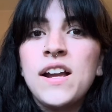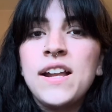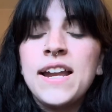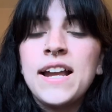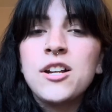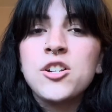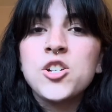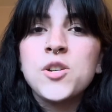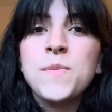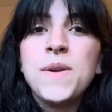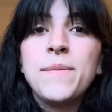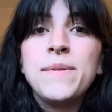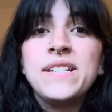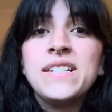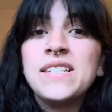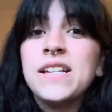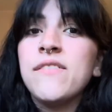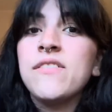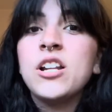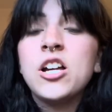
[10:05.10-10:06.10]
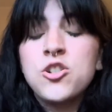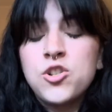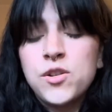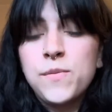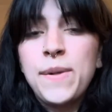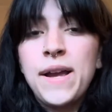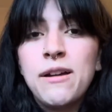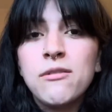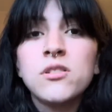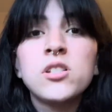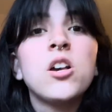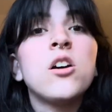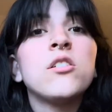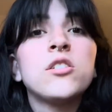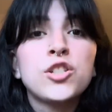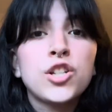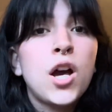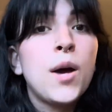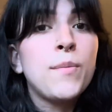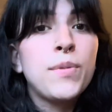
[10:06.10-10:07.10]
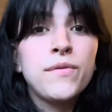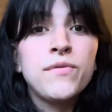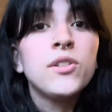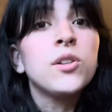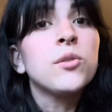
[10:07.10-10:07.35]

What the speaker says: extra maybe 700 pounds on top of your